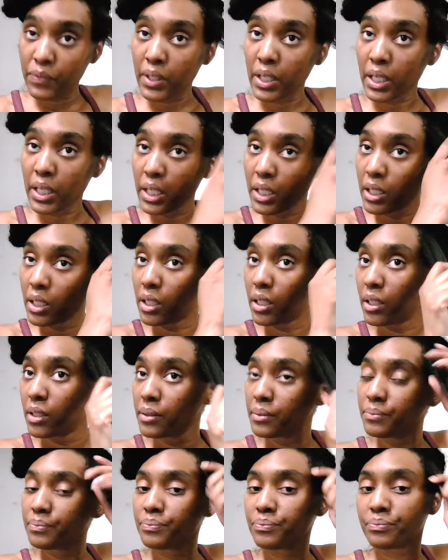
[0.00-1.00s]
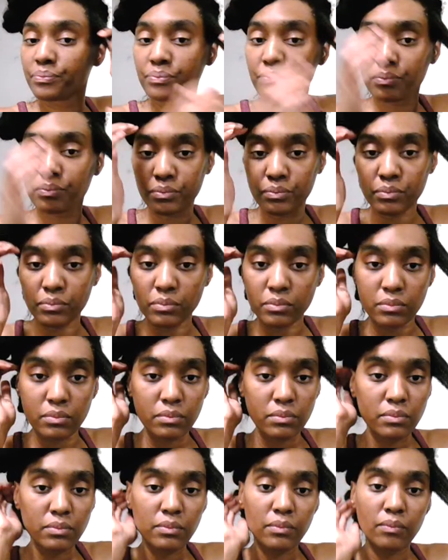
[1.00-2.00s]
here
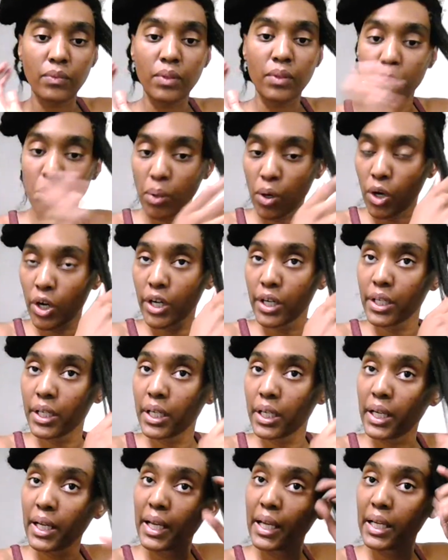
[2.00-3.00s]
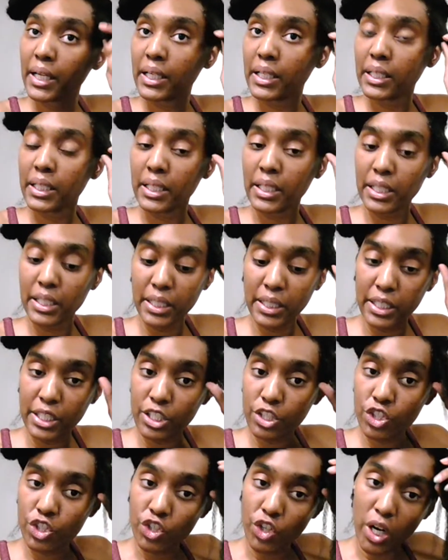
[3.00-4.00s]
part, and it
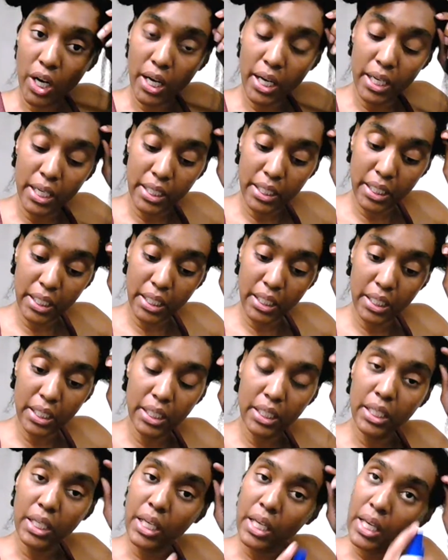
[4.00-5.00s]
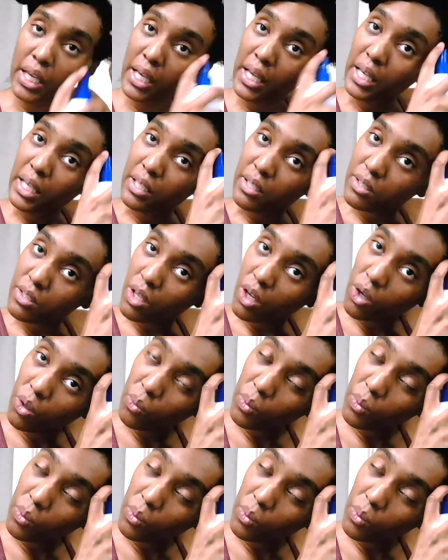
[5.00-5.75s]
is dry again. And so